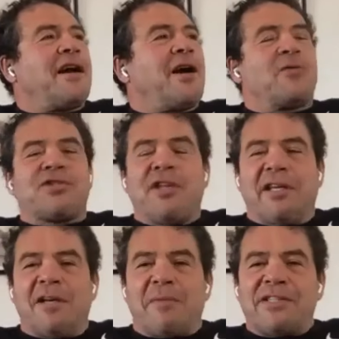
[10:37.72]
I was
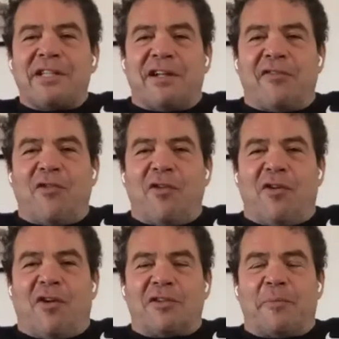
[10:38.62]
thinking myself
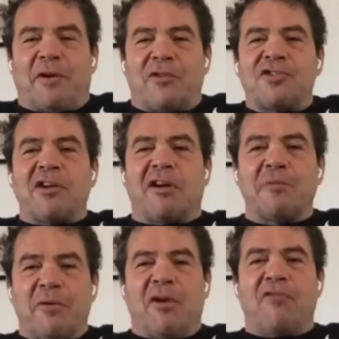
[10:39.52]
on the on the
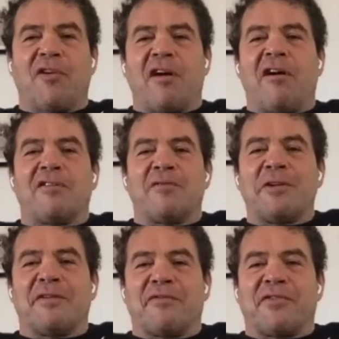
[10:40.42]
starting block for a hundred
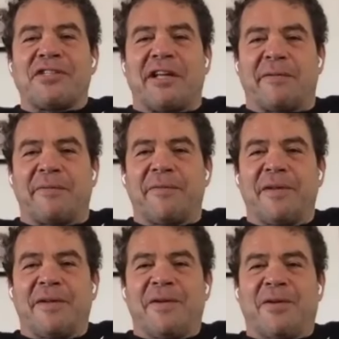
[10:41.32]
meter freestyle,
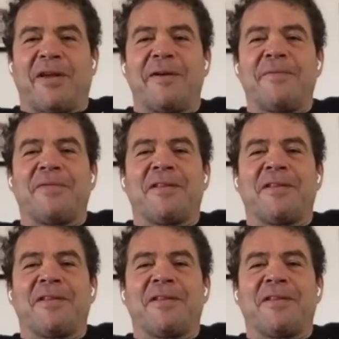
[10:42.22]
okay.